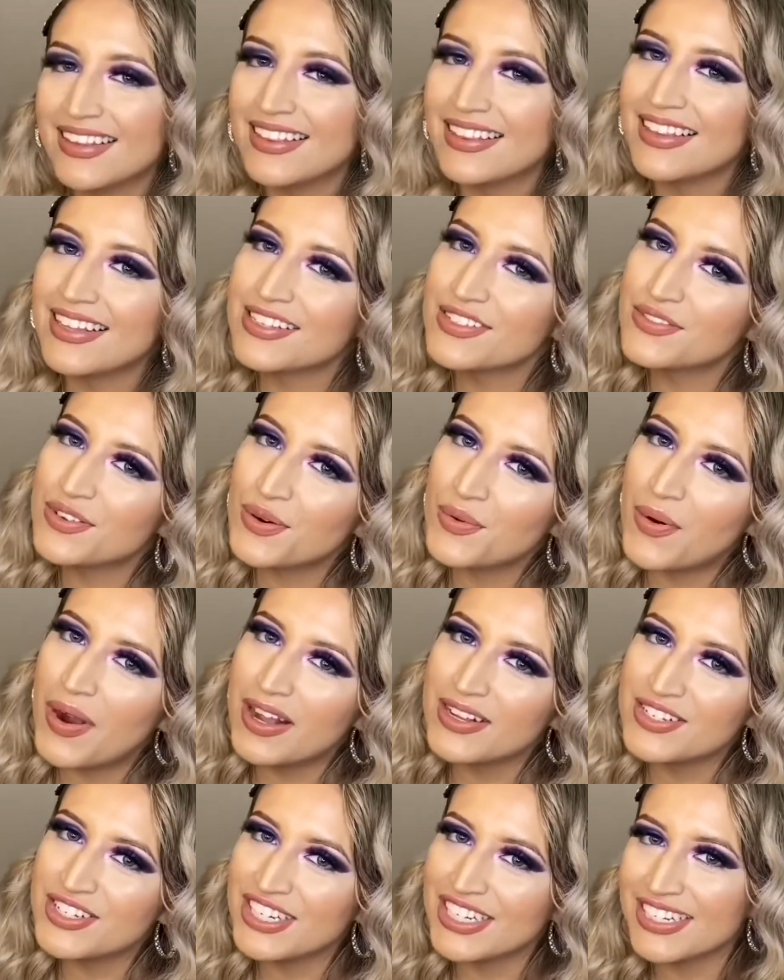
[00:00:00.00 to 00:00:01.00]
Thanks for
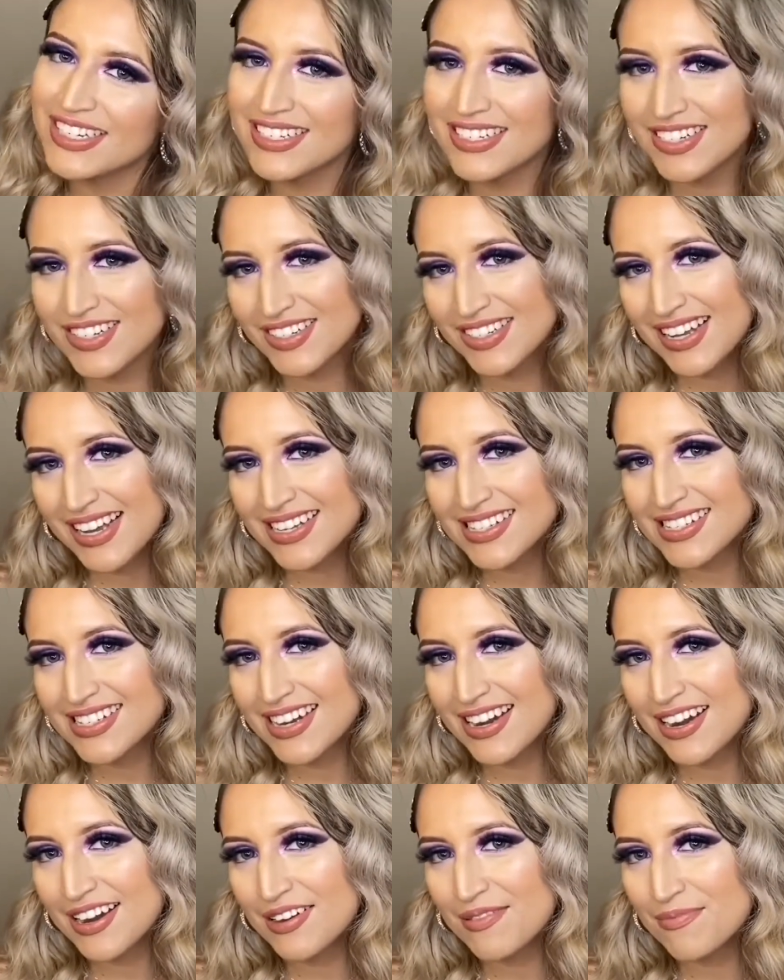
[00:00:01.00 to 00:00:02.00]
watching. Until next
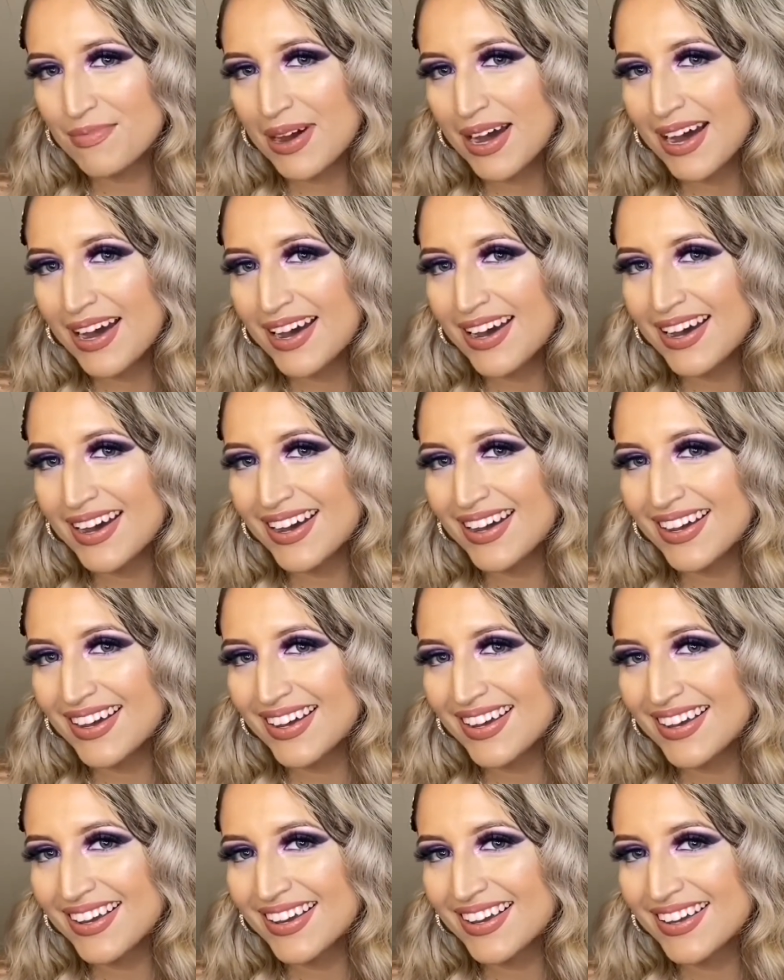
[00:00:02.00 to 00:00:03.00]
time,
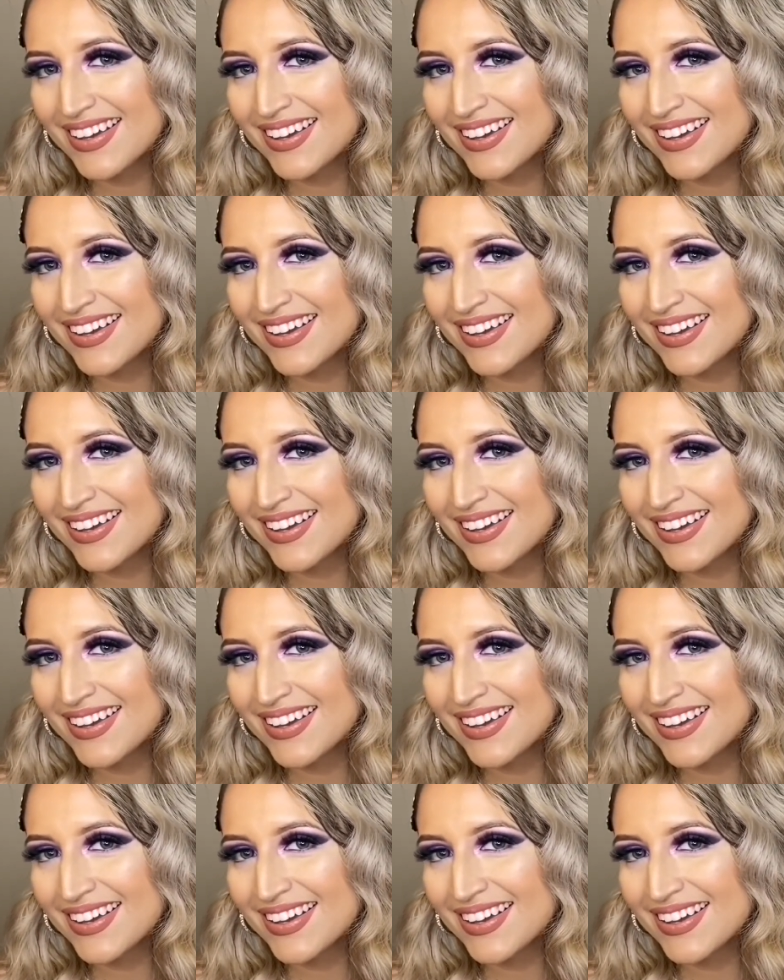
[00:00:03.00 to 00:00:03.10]
bye.